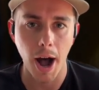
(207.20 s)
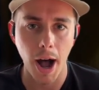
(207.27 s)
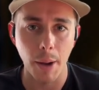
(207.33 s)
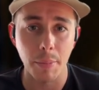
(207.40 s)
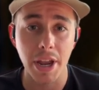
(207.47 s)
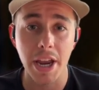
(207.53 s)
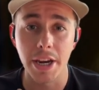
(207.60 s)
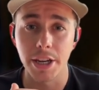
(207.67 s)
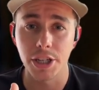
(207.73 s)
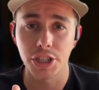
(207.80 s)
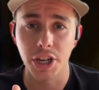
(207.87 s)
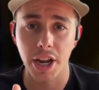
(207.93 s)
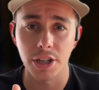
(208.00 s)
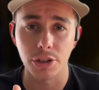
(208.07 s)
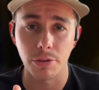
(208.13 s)
heat
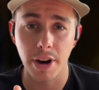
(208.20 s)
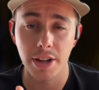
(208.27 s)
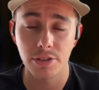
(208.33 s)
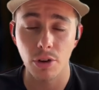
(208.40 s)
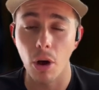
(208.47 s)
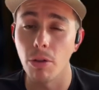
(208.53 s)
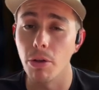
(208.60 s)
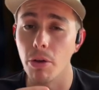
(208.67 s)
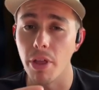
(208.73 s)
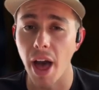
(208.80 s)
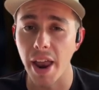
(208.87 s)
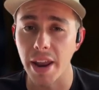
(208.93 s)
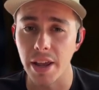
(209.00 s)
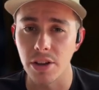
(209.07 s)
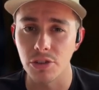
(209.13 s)
exchange rates, although
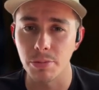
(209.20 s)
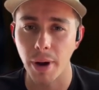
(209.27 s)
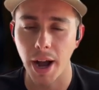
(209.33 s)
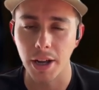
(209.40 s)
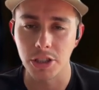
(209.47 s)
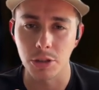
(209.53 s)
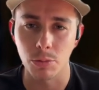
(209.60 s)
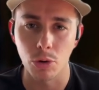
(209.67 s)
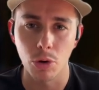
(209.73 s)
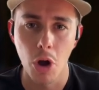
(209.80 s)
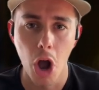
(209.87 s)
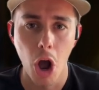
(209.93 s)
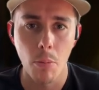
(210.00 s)
that is possible,